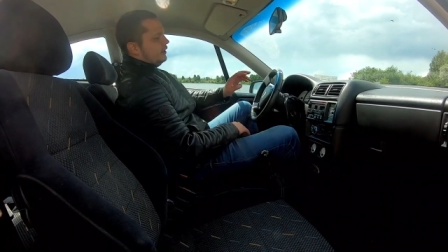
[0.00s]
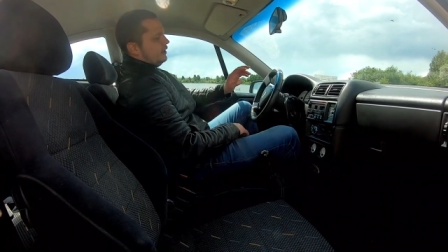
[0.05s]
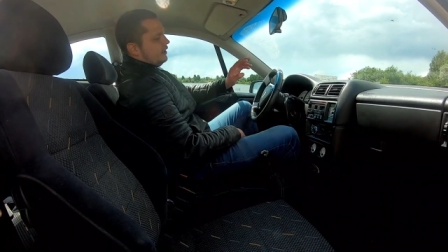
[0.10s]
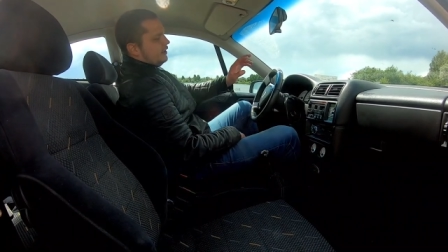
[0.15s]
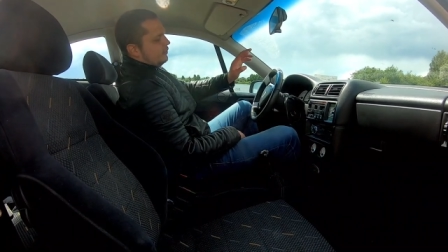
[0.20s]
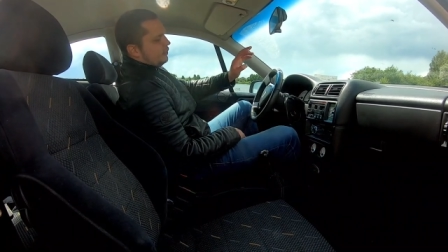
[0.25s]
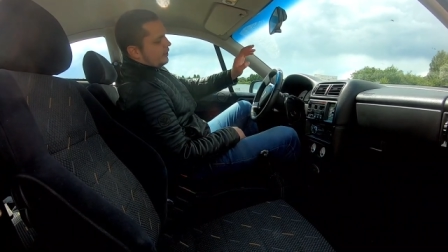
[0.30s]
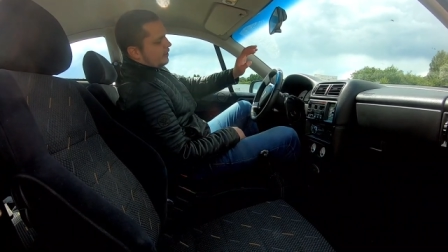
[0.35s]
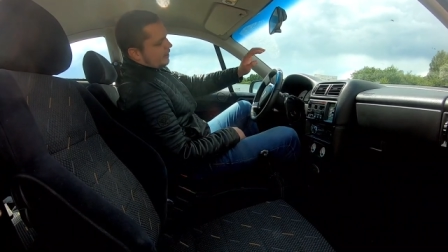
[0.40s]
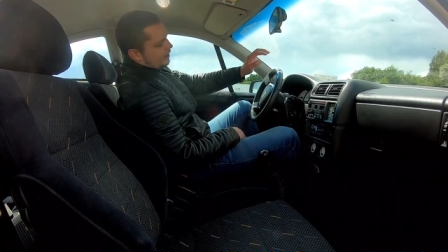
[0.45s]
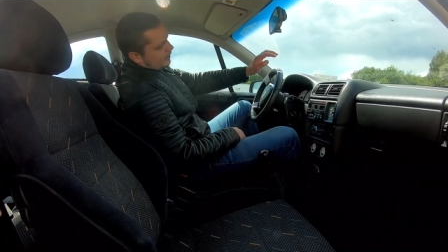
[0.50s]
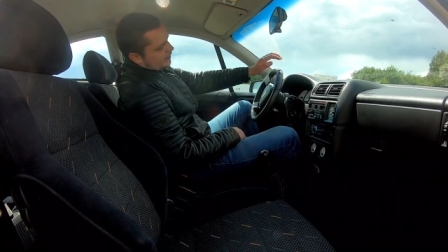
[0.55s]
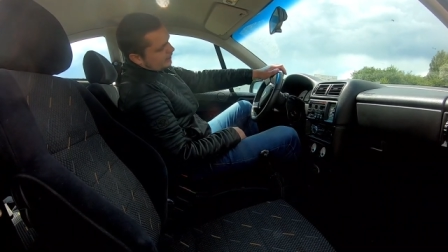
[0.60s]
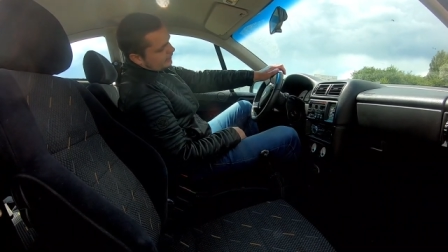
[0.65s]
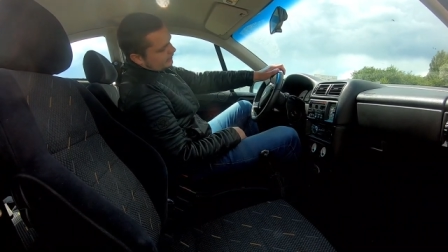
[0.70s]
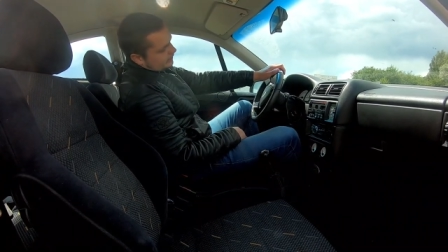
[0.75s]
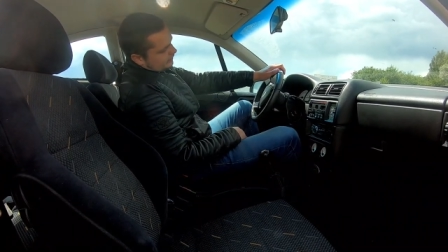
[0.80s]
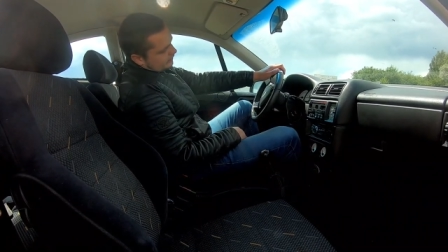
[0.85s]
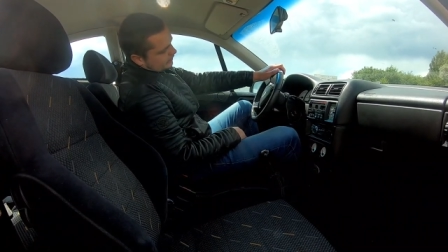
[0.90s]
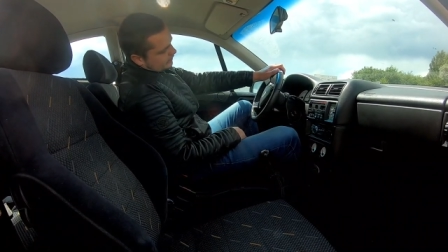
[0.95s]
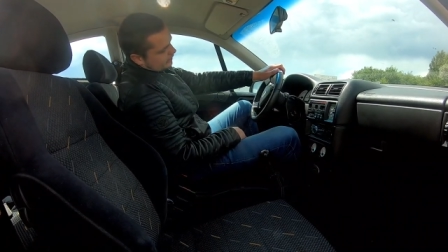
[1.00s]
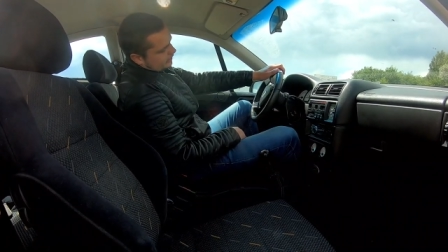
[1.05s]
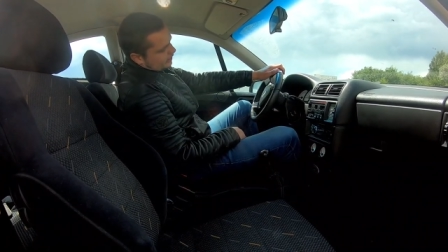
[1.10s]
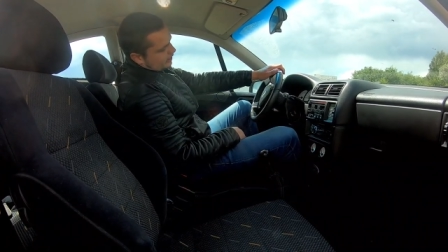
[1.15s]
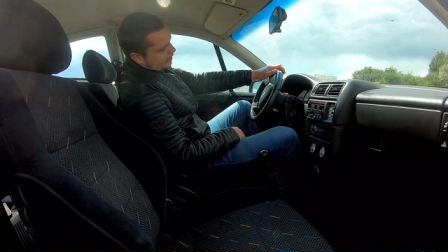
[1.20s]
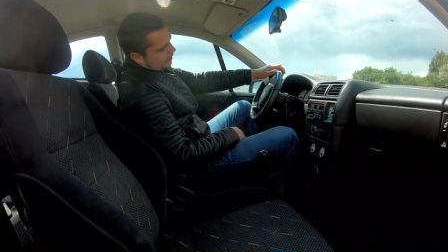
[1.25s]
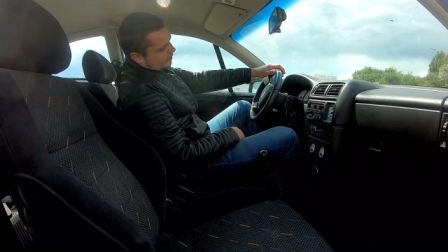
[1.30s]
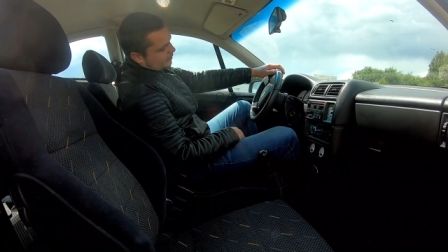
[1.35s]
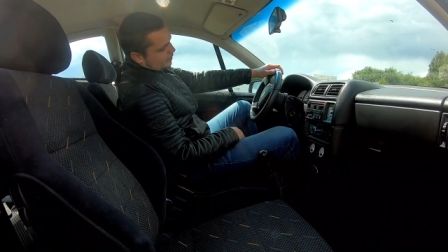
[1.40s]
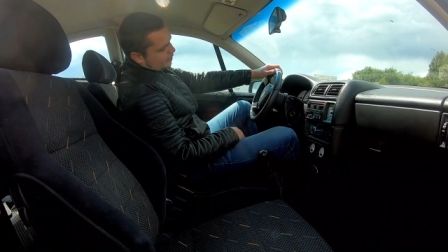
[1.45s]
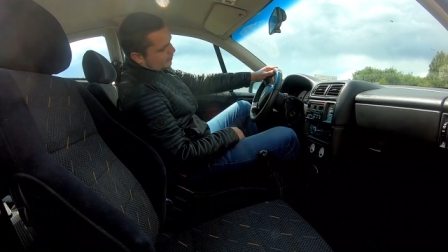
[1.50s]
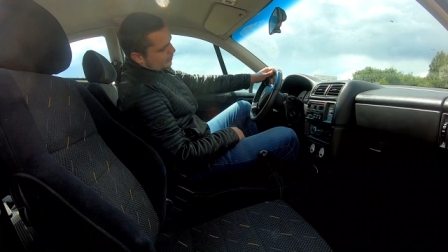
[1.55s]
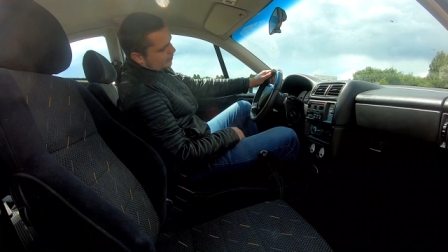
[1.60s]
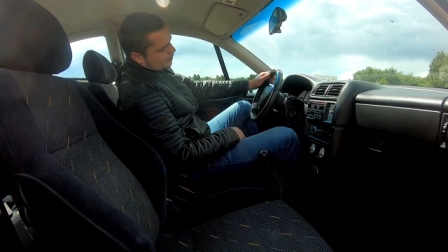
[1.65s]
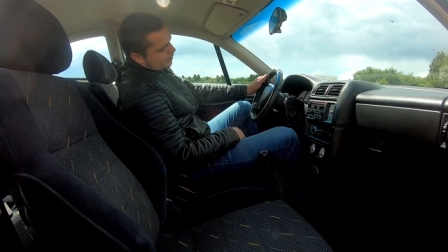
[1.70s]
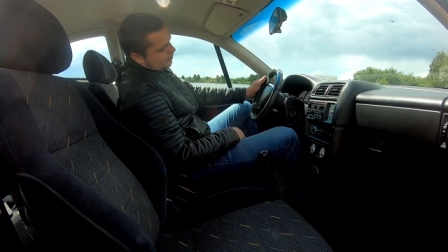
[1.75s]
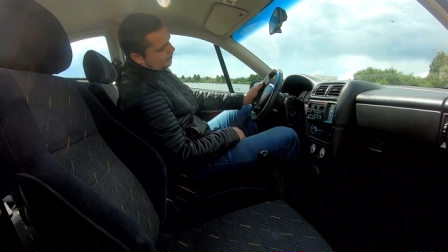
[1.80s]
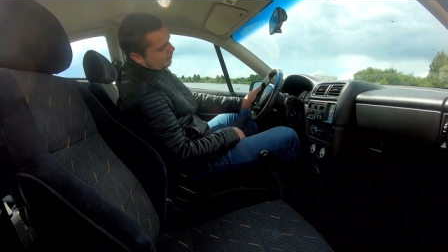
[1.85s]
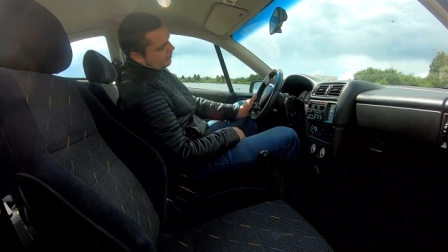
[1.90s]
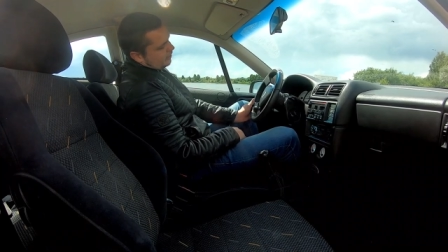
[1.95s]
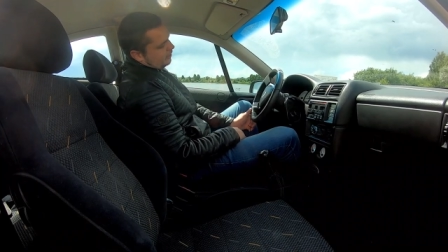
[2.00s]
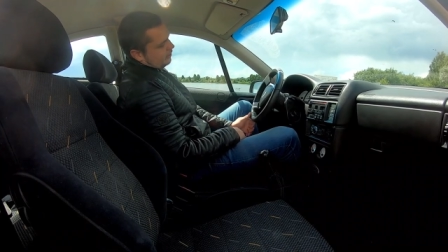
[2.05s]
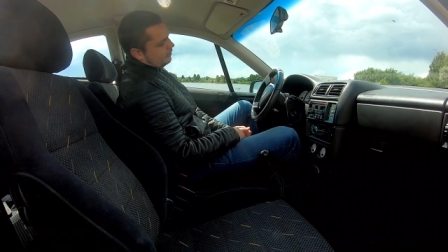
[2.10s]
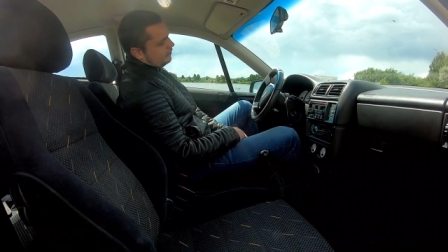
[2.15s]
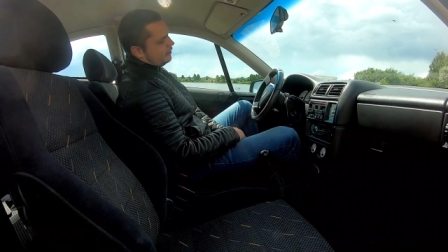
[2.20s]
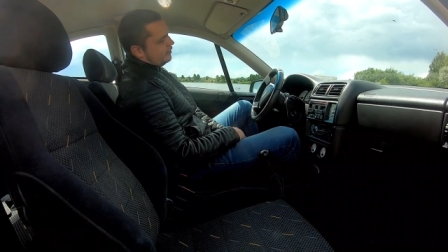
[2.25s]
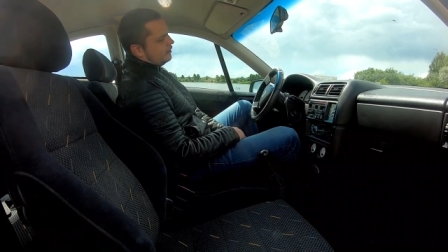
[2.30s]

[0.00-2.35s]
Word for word: This one has Momo